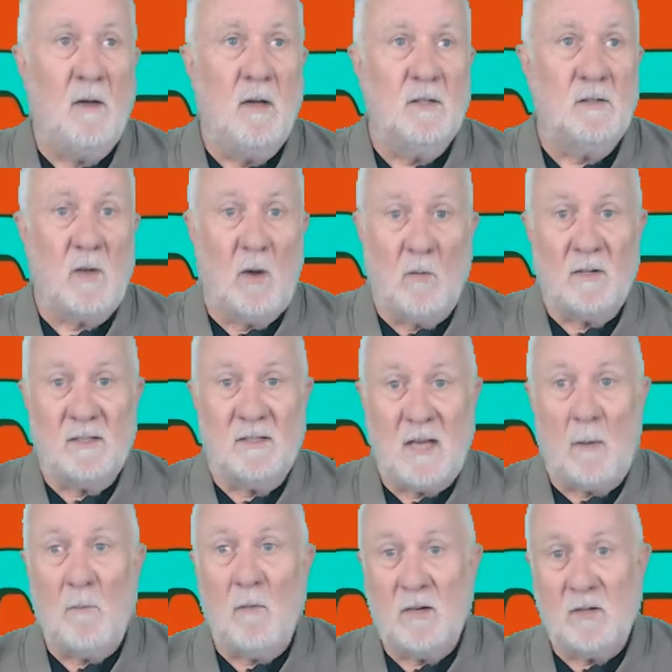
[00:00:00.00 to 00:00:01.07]
So when
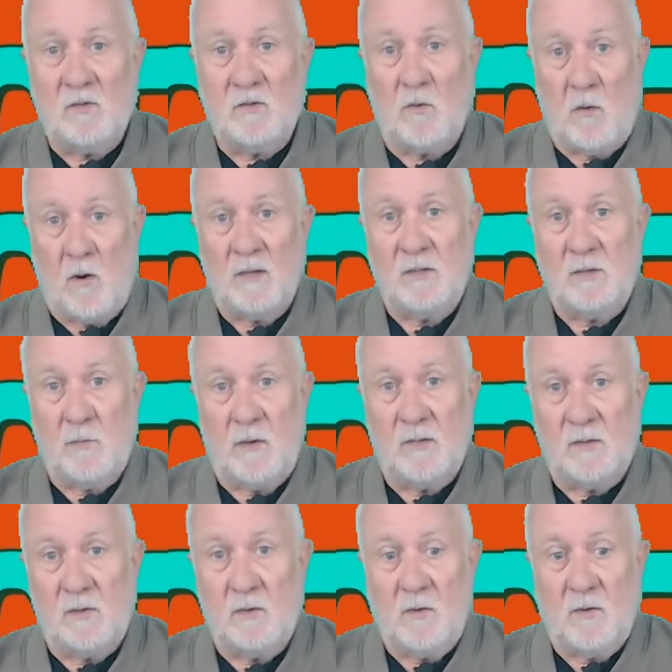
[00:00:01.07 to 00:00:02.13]
someone tries to
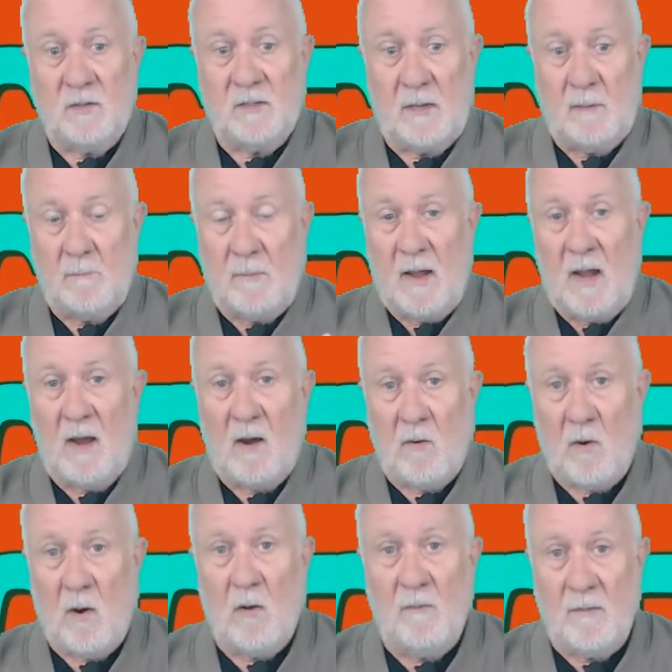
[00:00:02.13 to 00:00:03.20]
exert some power
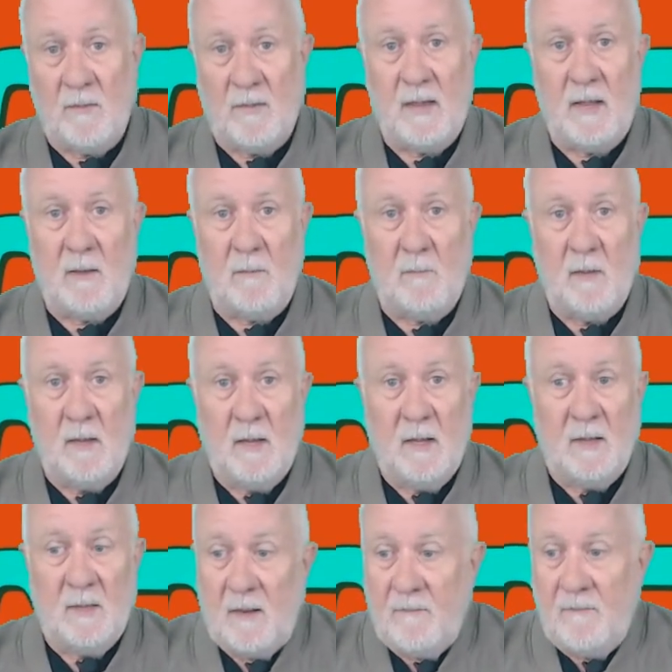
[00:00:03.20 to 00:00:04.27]
over them,
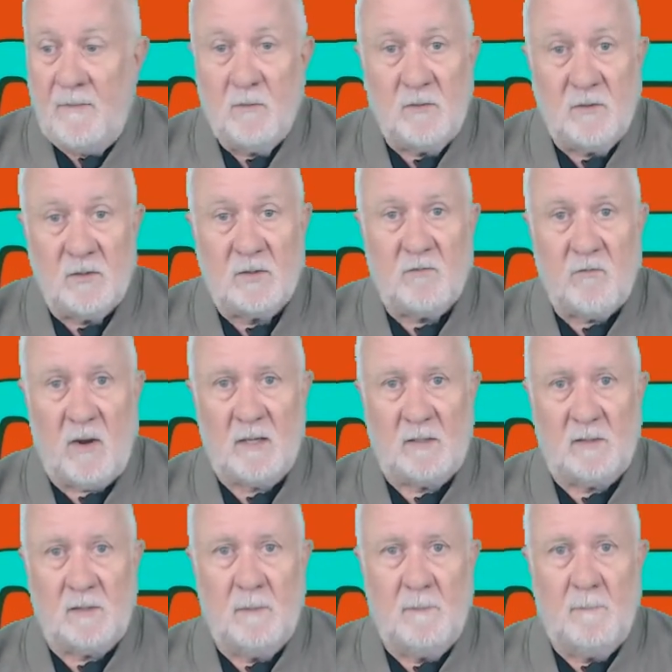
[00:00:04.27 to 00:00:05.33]
they feel distressed
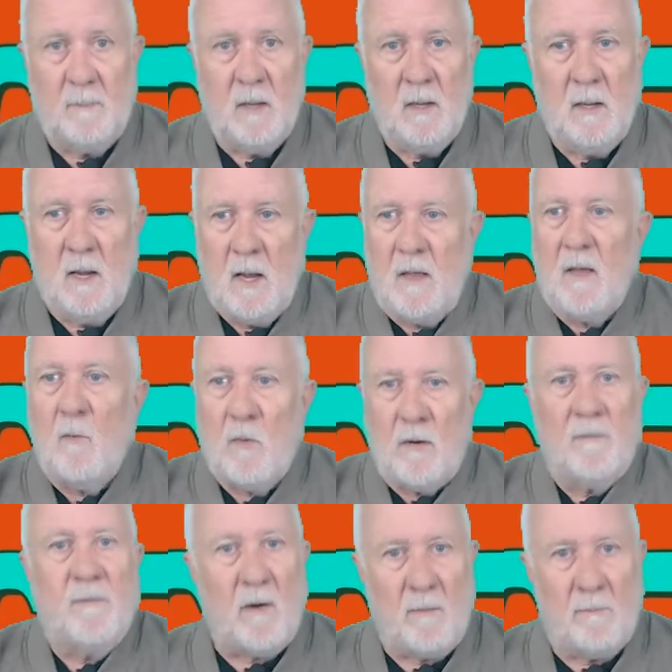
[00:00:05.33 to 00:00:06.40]
and they want to
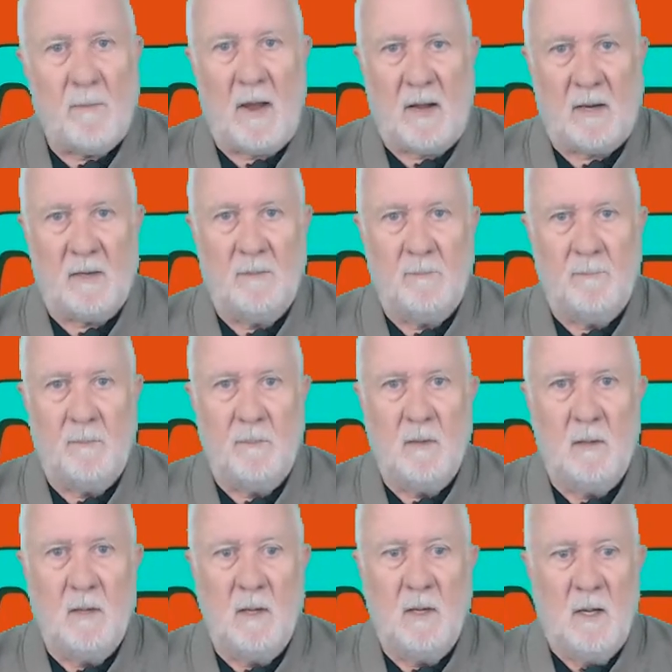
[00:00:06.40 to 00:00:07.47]
fight back.
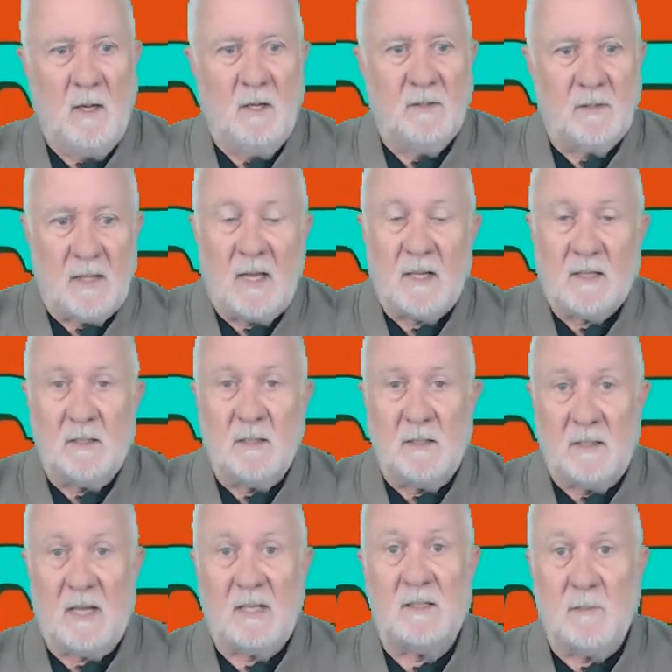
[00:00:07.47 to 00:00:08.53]
So
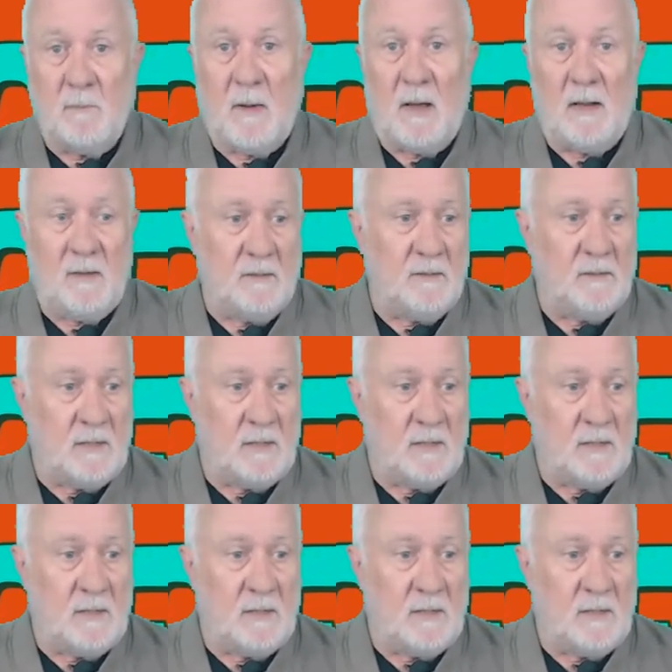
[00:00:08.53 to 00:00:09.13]
that's a button.